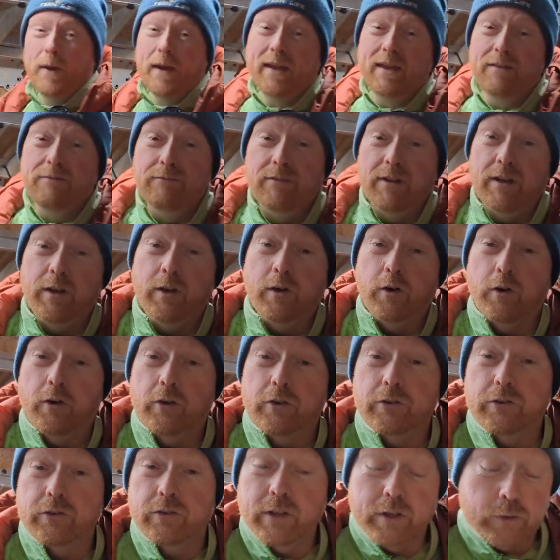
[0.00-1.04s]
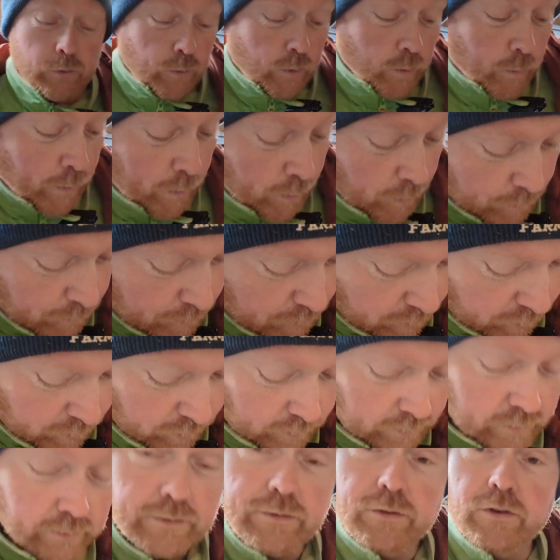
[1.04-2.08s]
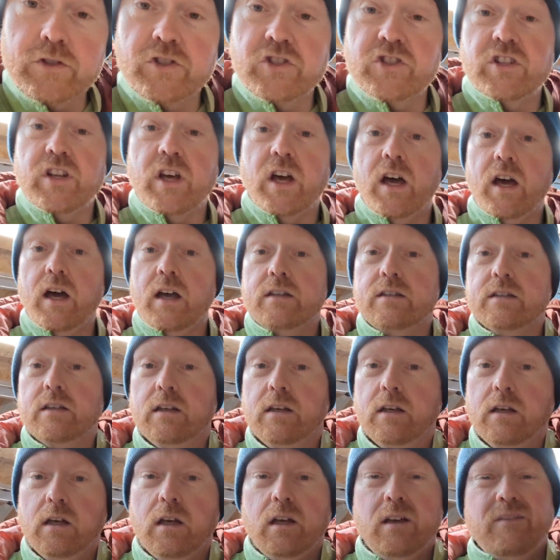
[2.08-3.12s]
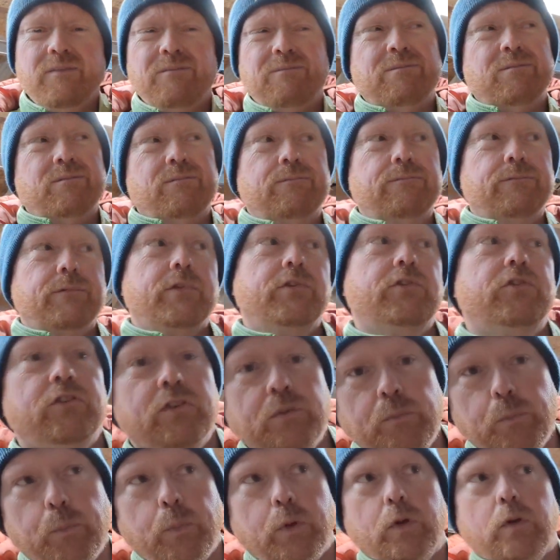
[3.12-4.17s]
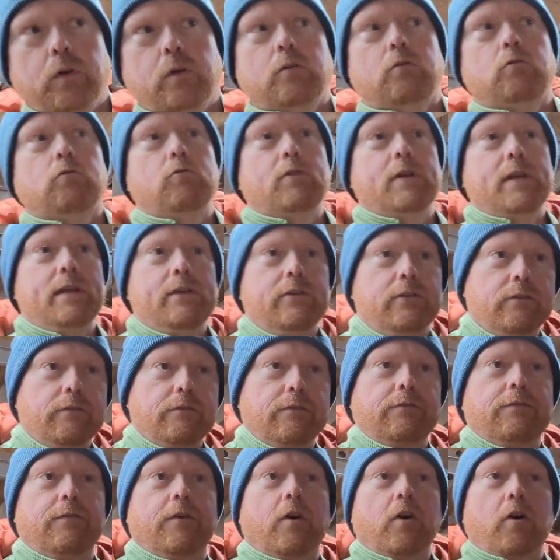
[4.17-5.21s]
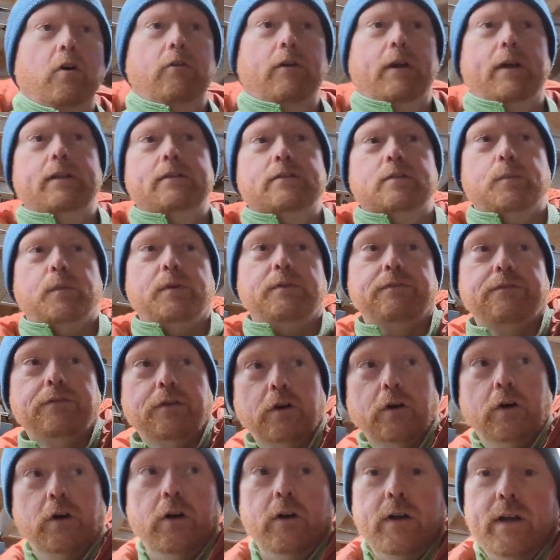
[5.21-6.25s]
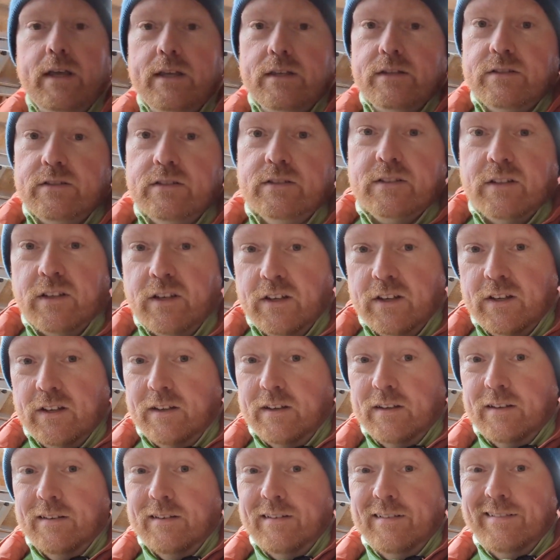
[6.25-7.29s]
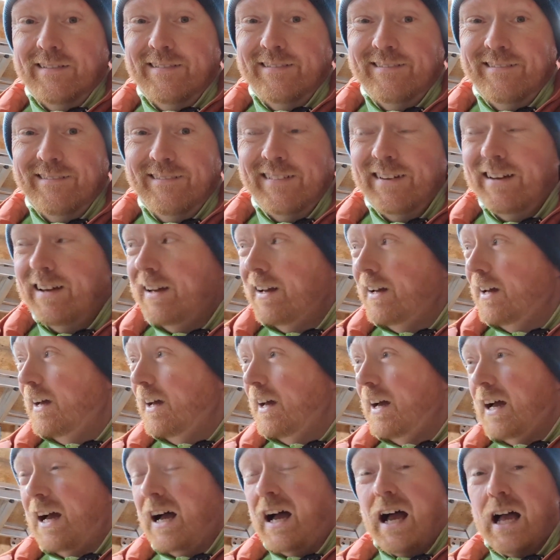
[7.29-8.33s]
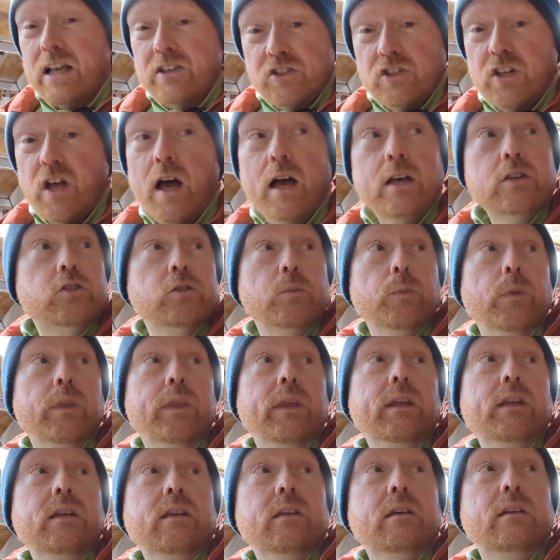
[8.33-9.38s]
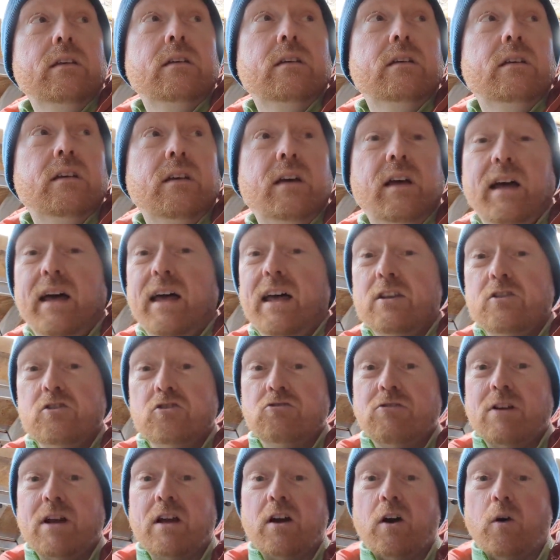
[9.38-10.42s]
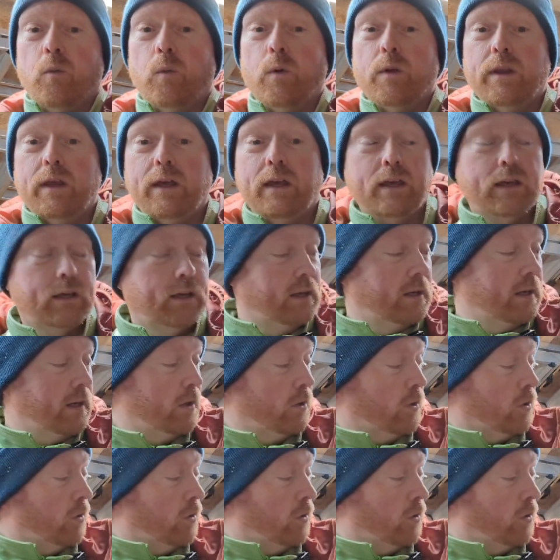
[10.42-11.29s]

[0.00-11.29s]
making videos, that's what I've been up to for a start. Simple reason for it, to be fair, is that I start something, I just crack on with it. I